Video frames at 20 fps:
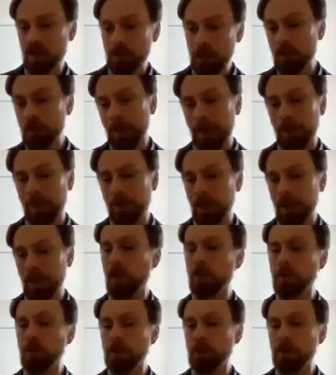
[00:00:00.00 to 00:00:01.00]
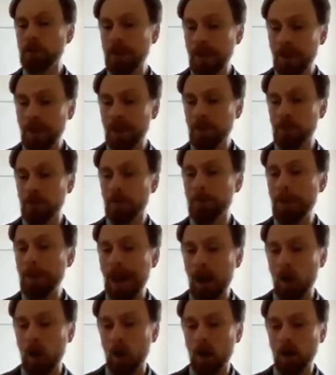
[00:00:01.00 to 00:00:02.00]
spearmen that understand the
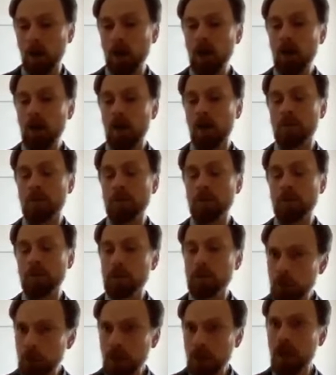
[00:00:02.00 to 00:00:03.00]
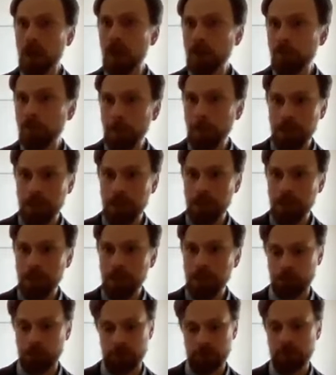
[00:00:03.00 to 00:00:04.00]
power of a certain kind of
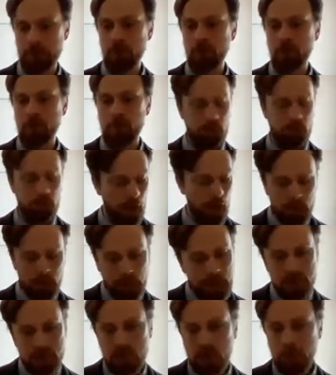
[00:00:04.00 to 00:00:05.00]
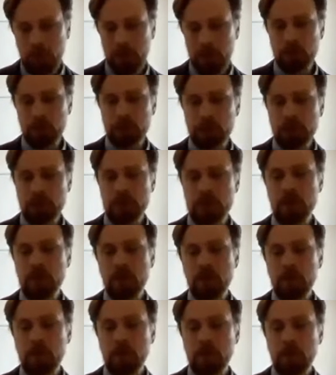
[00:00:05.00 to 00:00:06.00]
patience. Not a lazy patience,
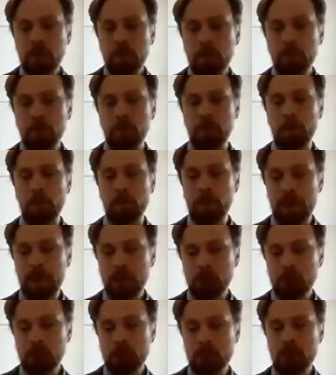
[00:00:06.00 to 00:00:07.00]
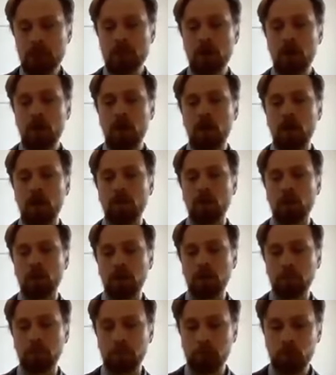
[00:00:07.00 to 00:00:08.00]
but the patience of
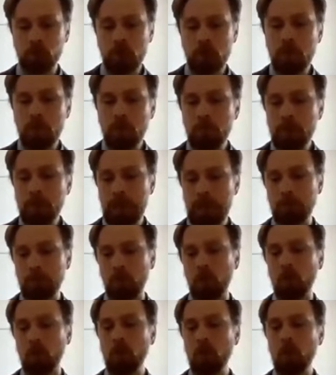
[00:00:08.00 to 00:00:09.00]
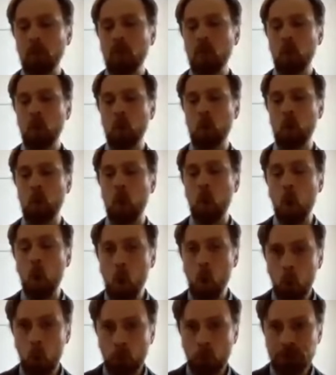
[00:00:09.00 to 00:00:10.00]
a group of people who
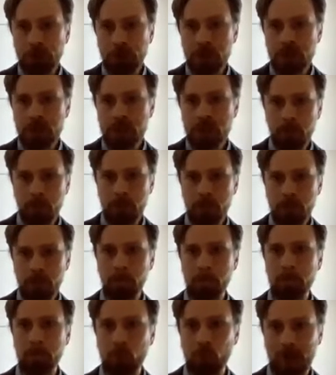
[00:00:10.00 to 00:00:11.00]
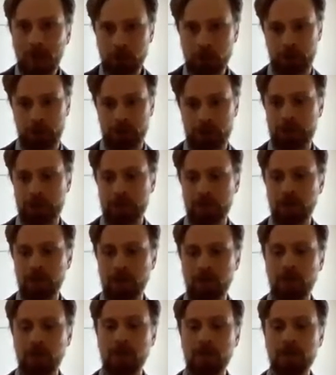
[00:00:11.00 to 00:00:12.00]
hold to something precious
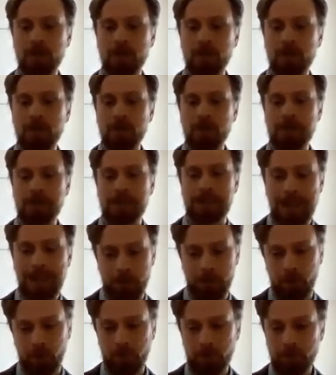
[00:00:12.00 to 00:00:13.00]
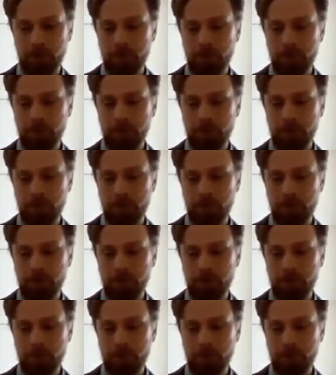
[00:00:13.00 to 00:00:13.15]
together.